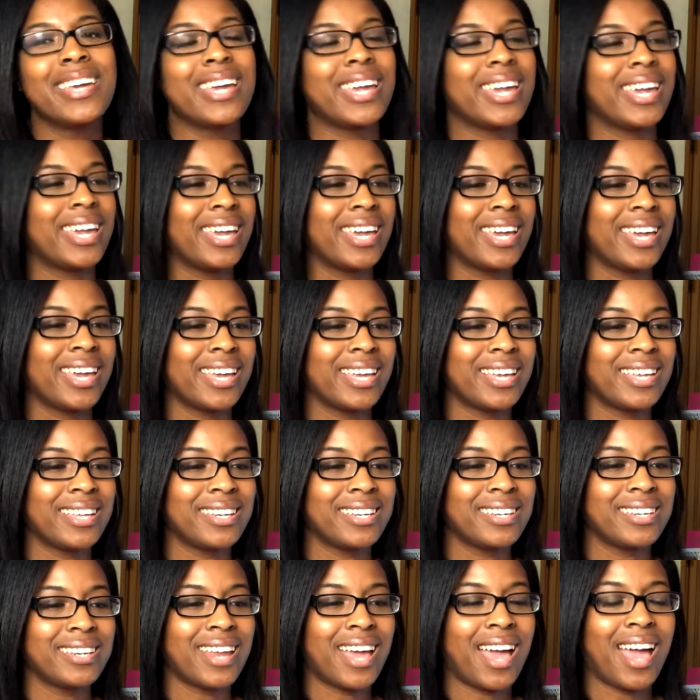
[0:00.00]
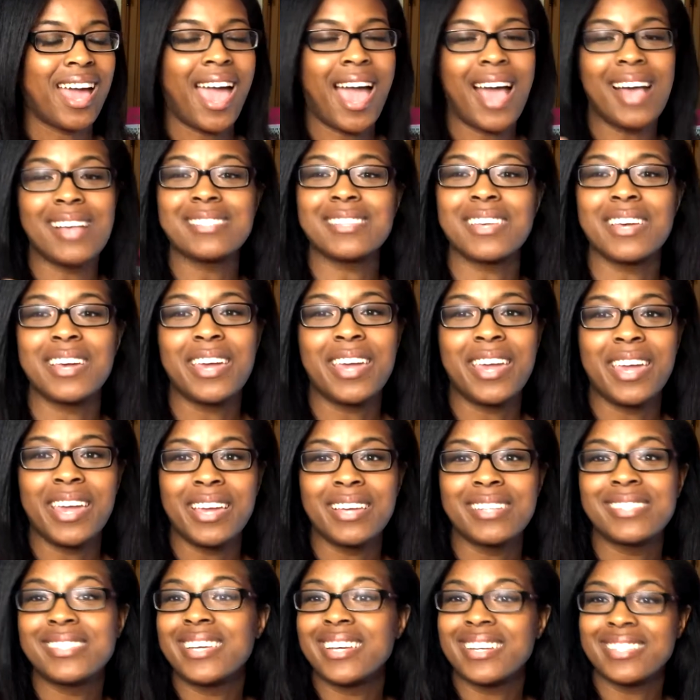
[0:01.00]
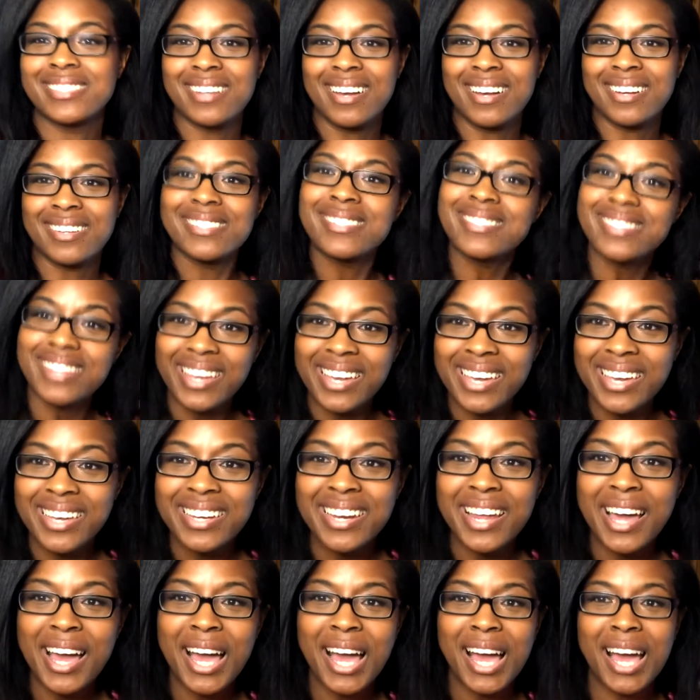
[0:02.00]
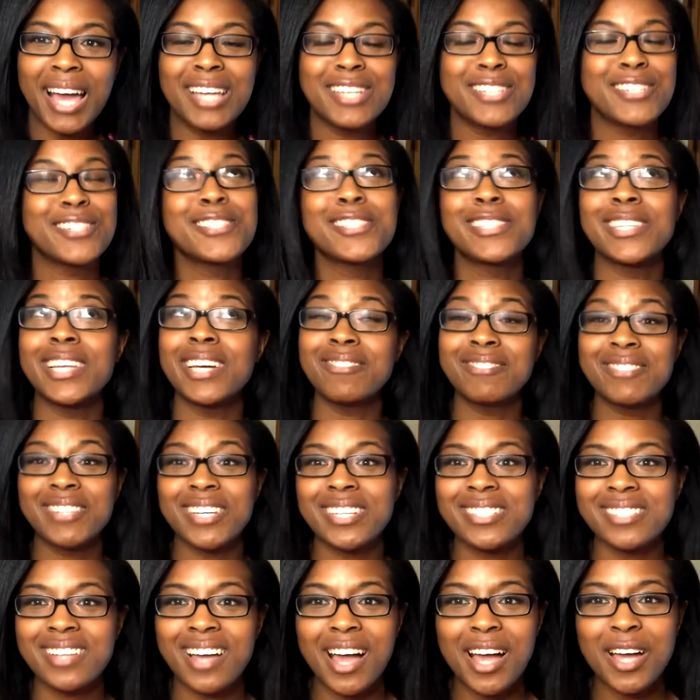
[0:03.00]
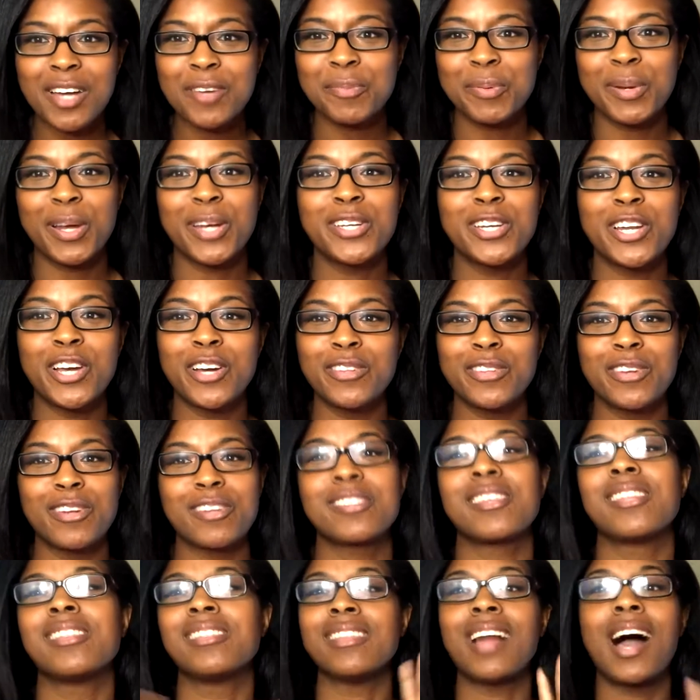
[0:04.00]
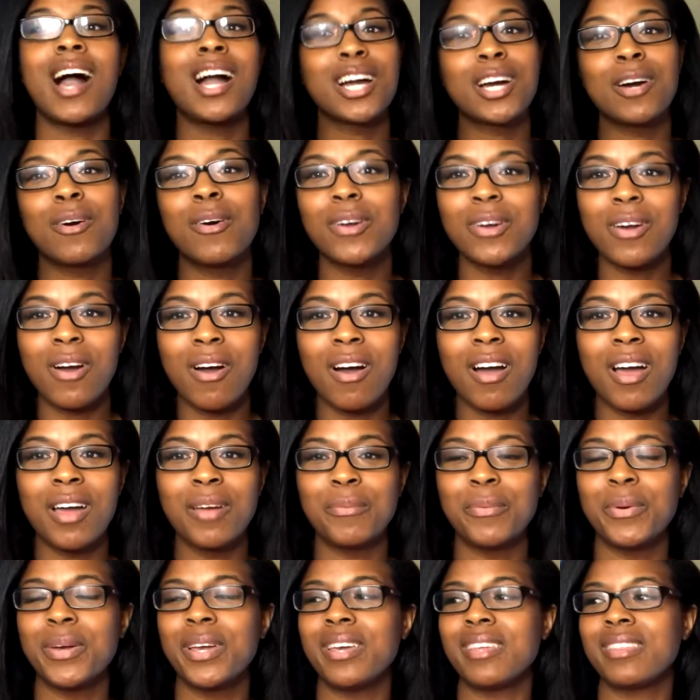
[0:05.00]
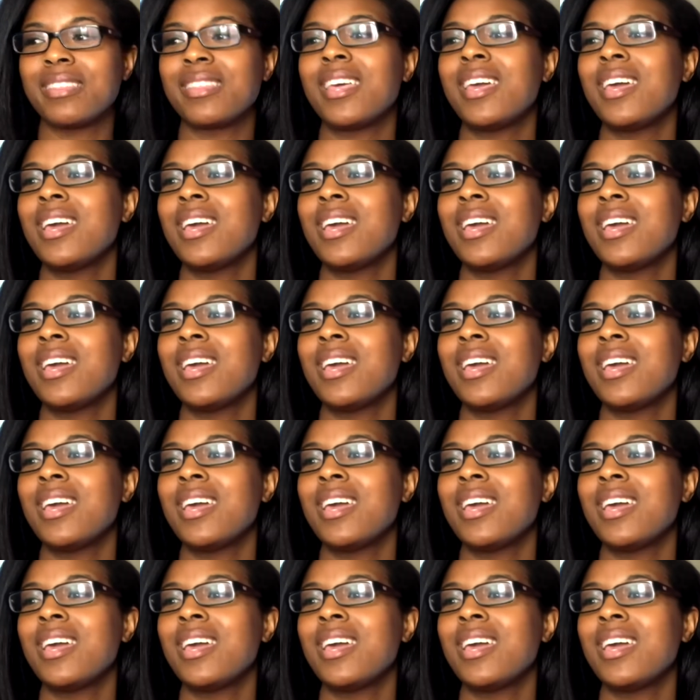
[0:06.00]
and as a TikTok stan, I just love TikTok, but I know there's a lot going on with